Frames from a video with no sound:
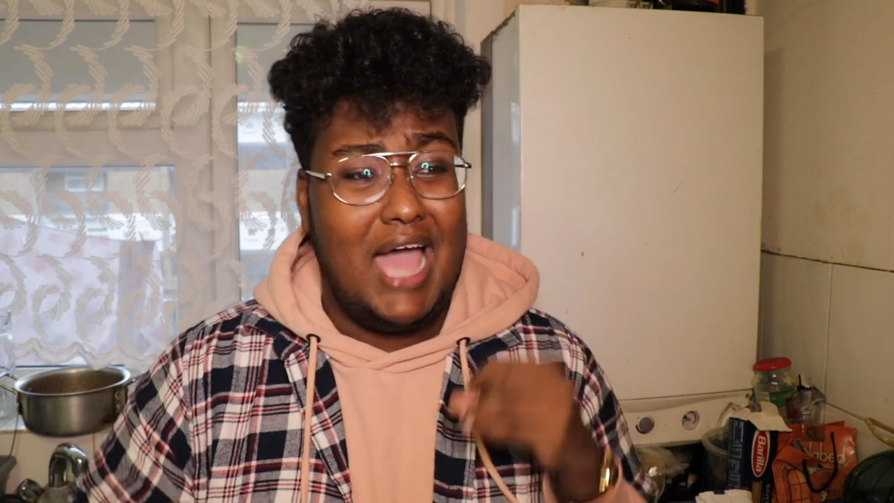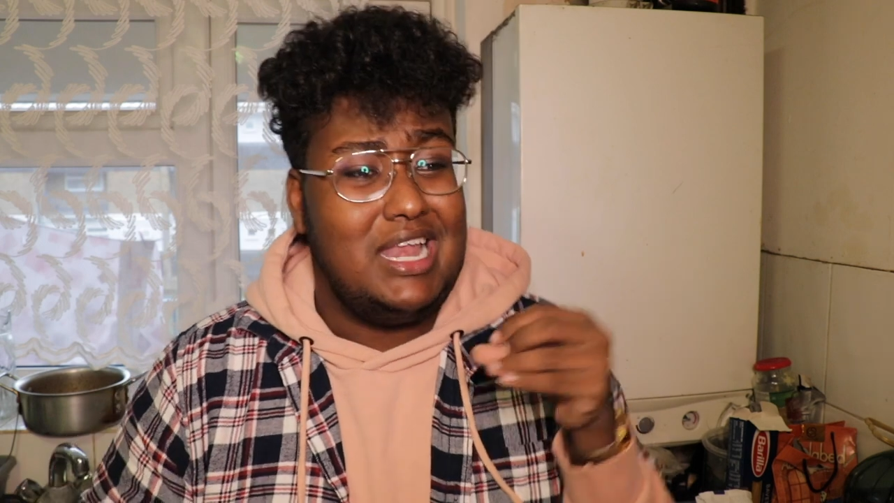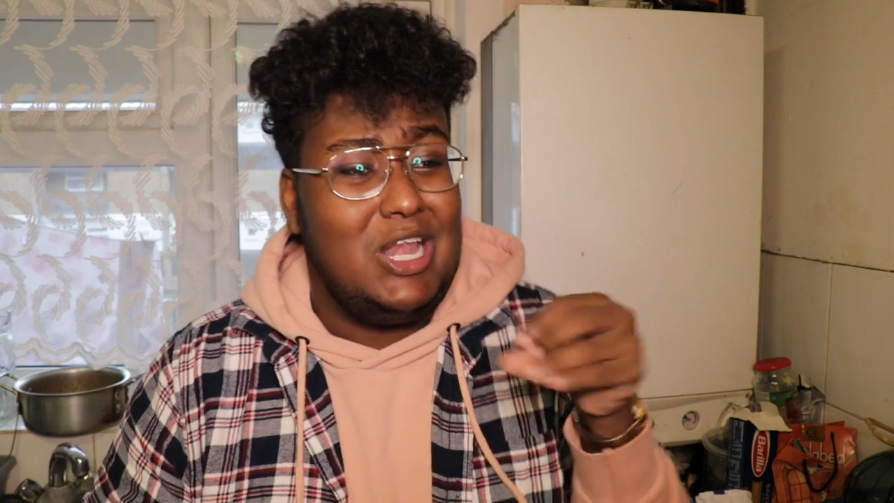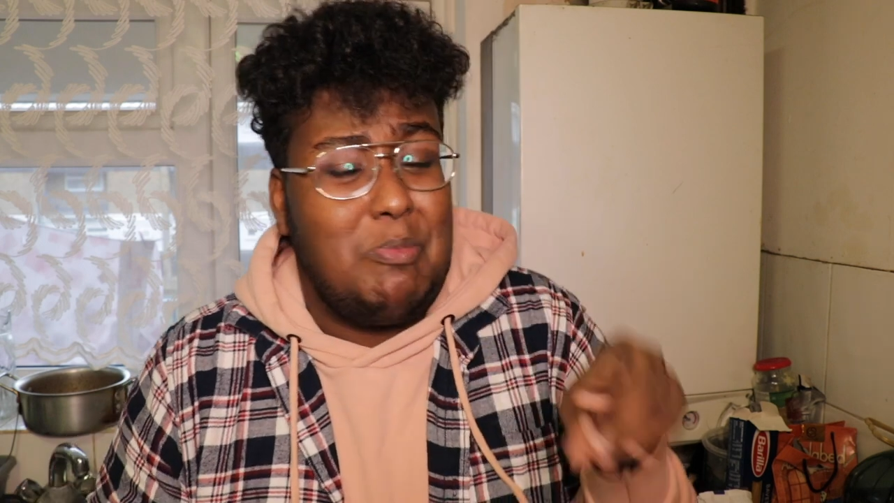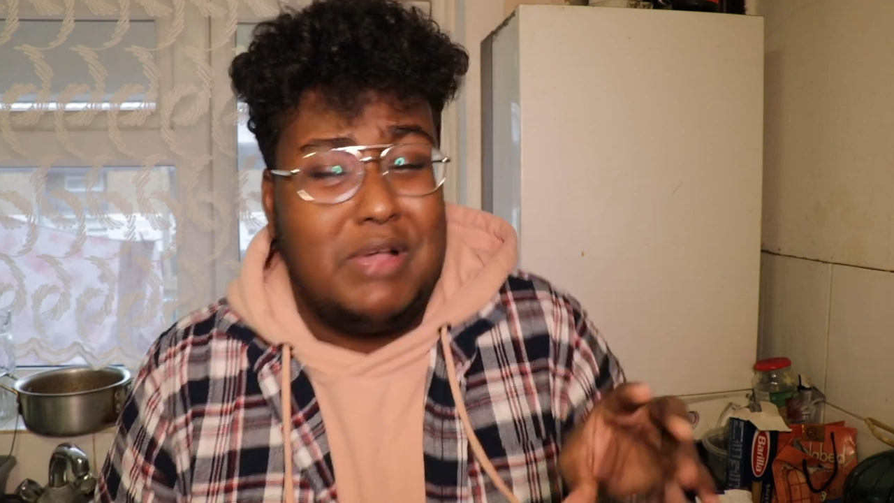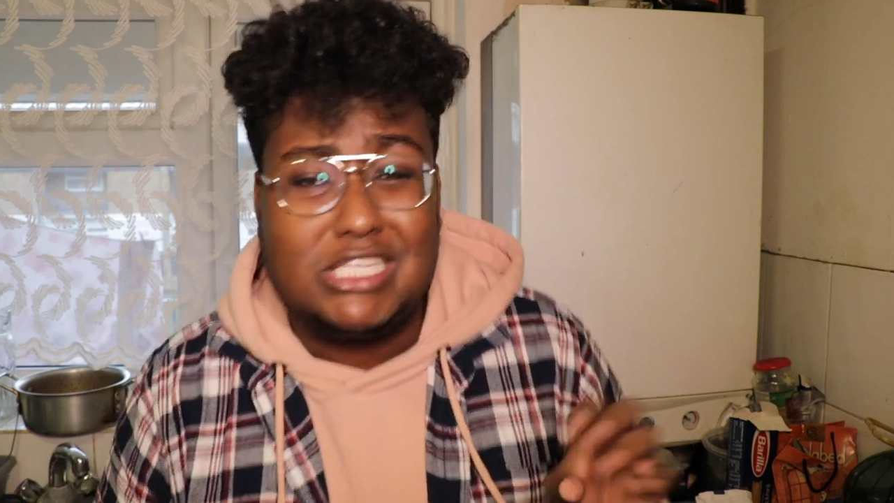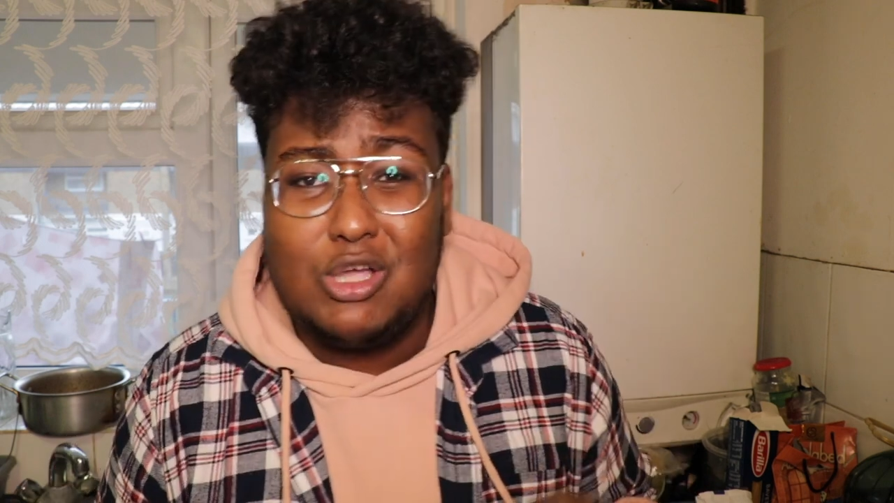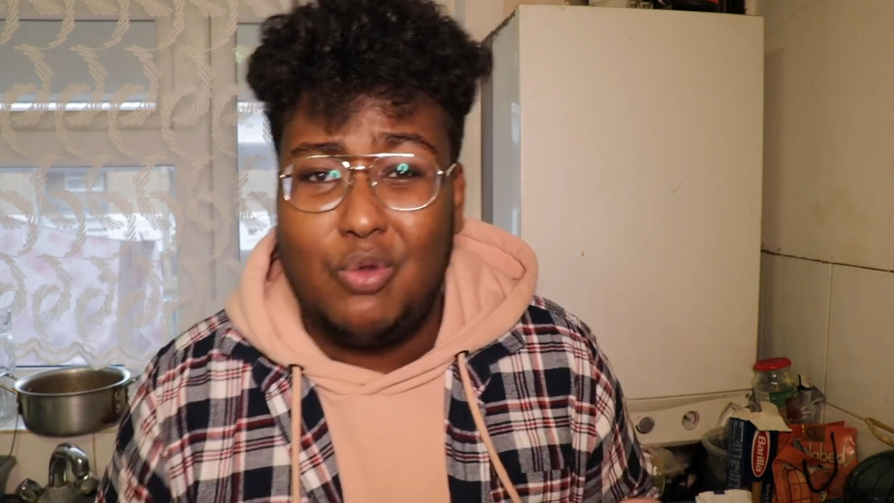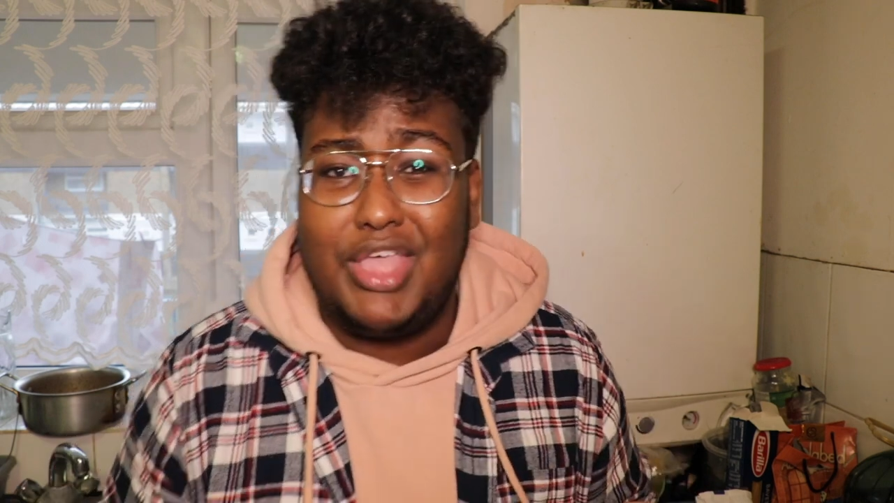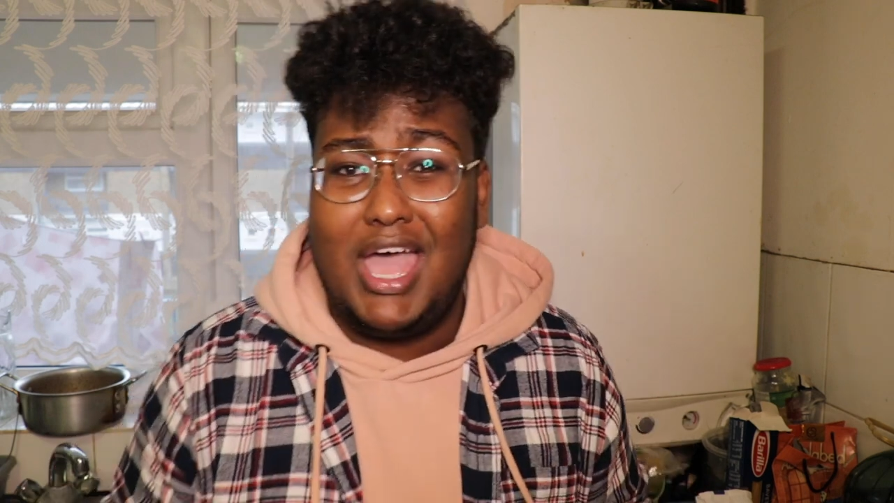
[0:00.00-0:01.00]
adding a little bit of
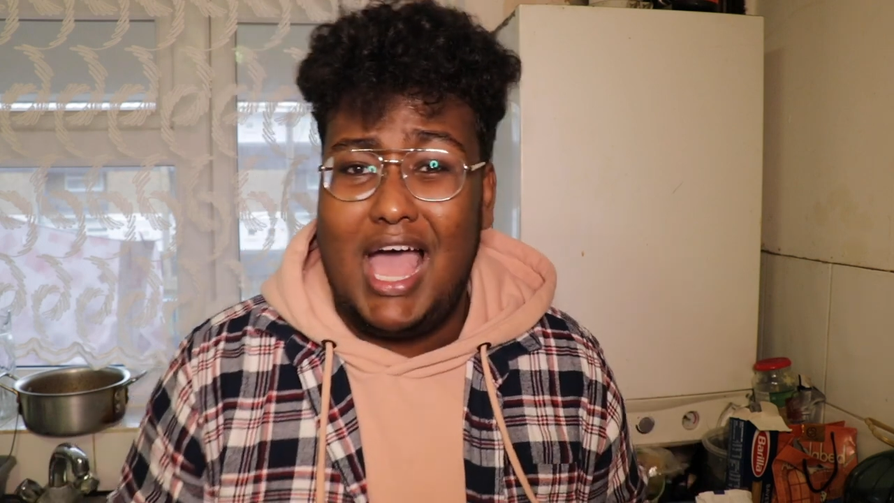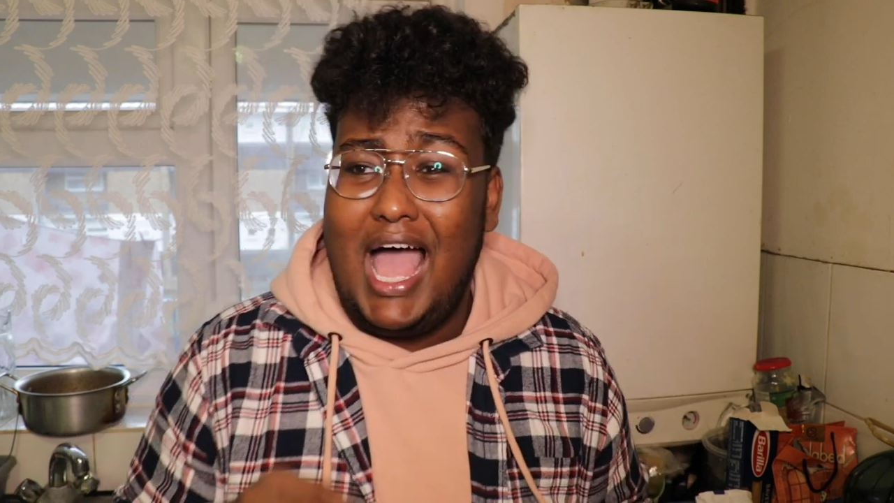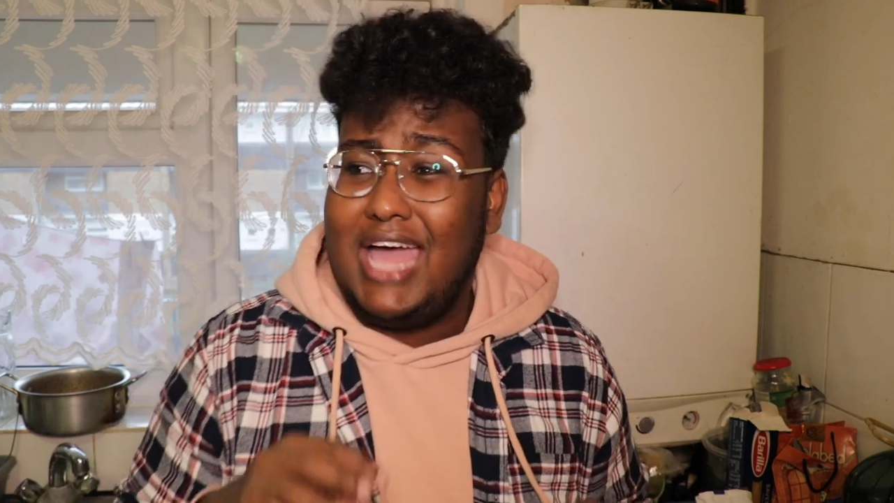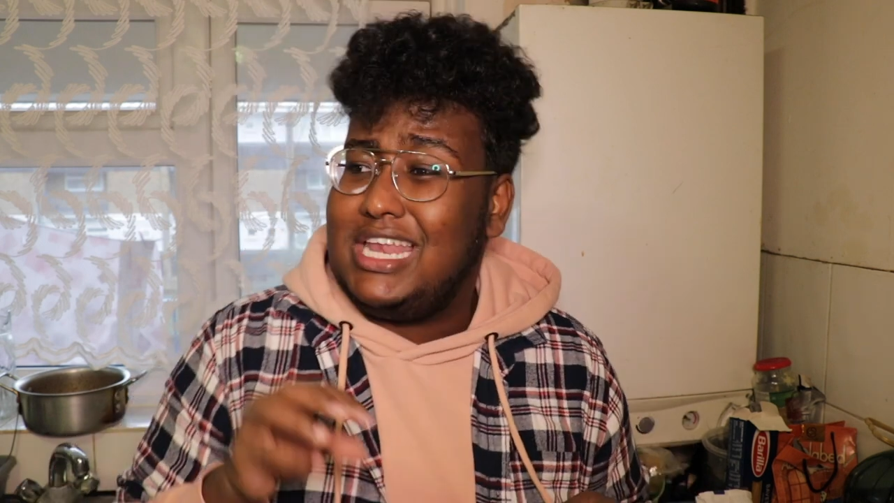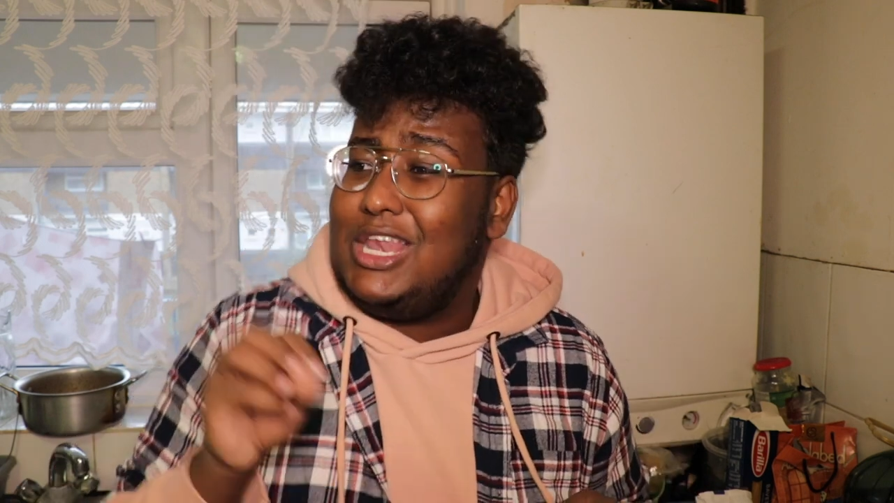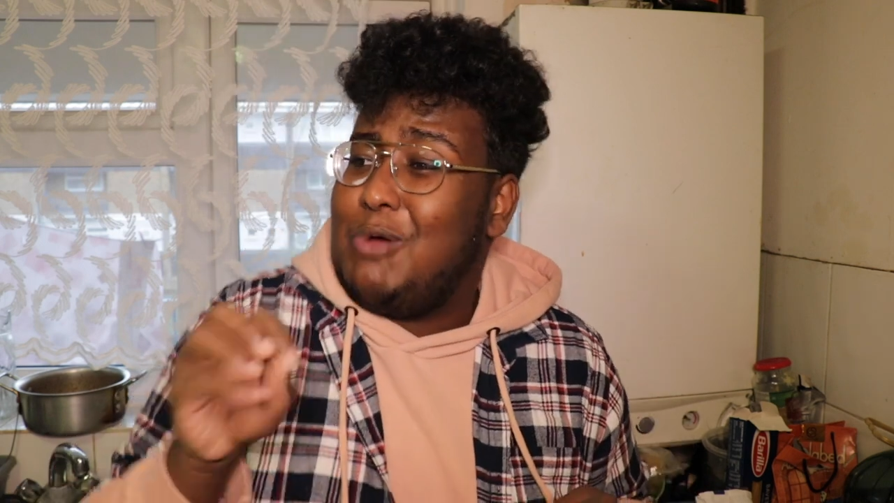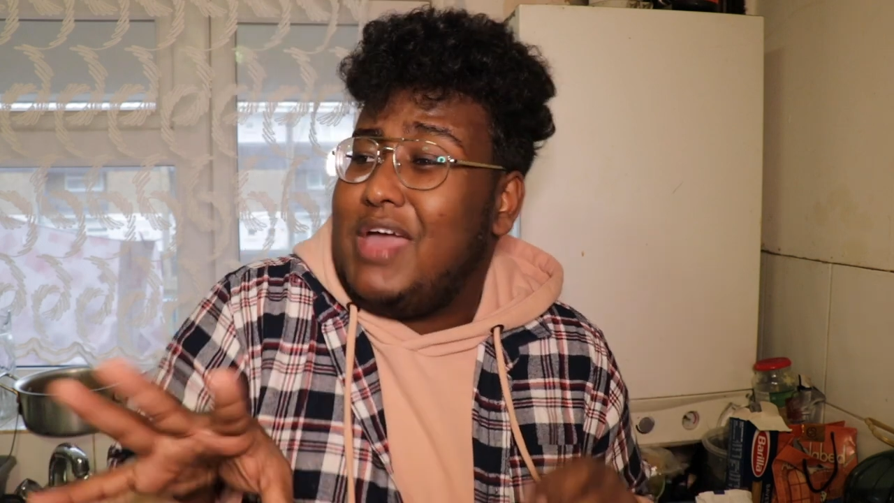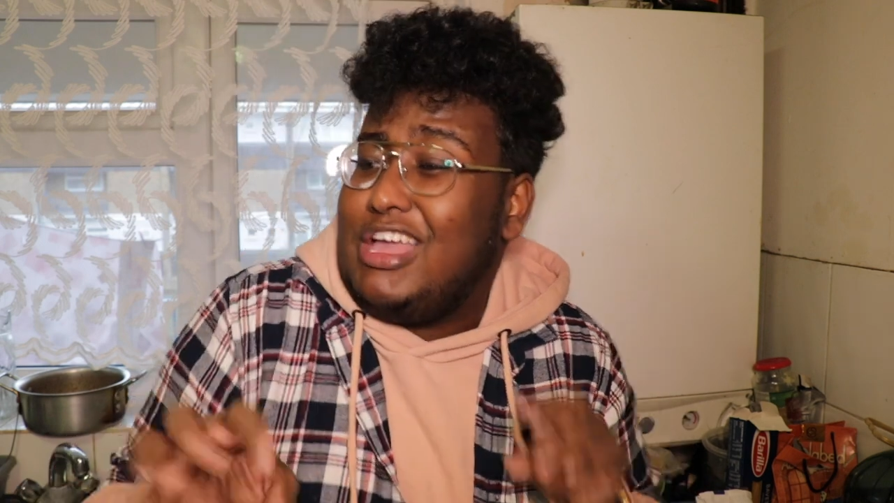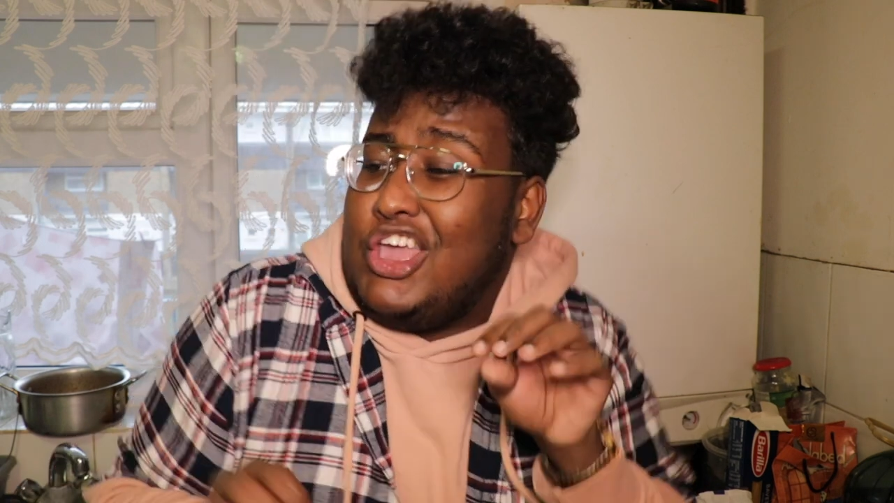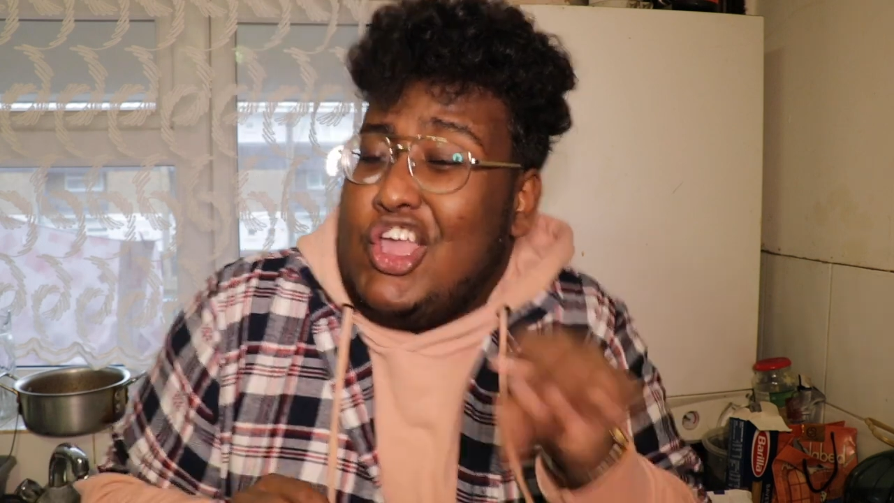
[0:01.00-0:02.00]
salt there, adding a little
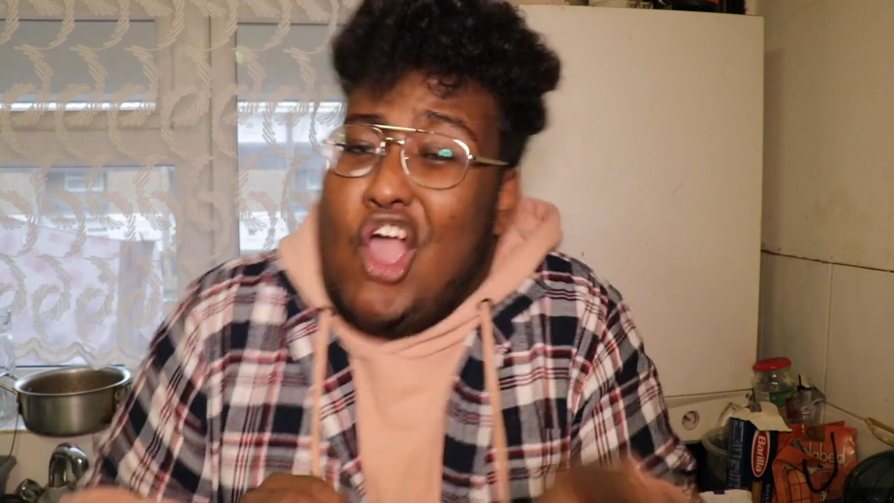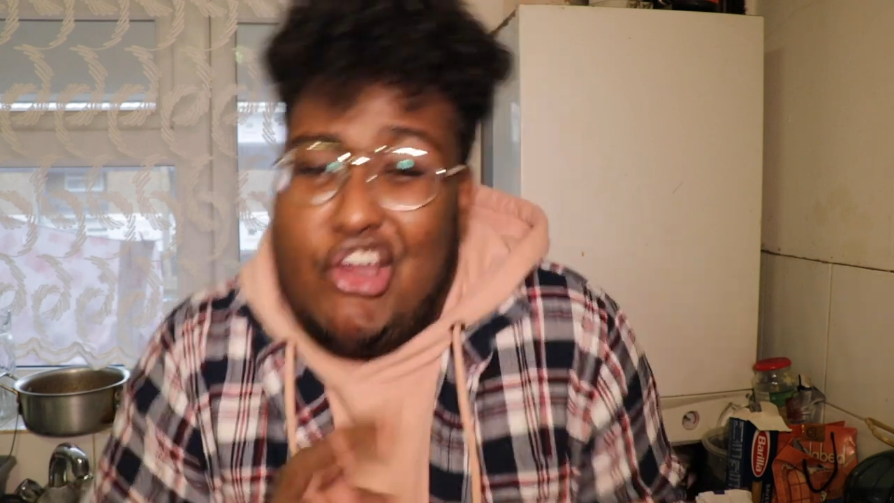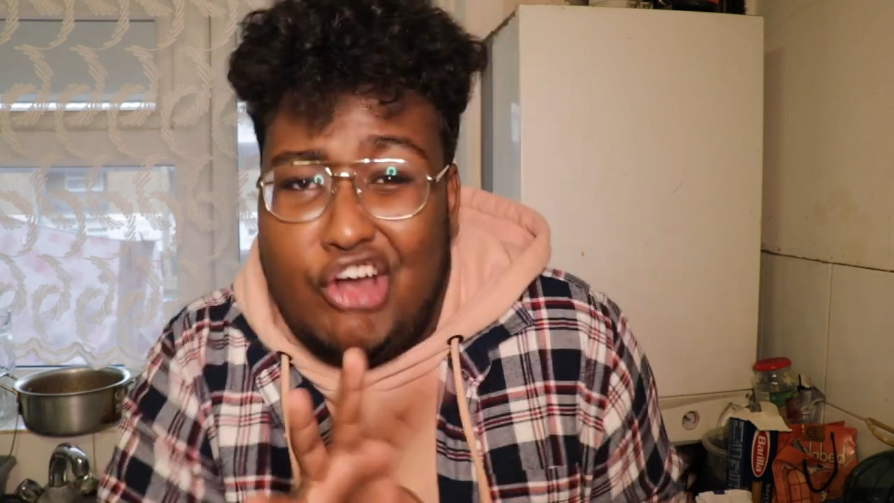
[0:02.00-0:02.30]
bit here,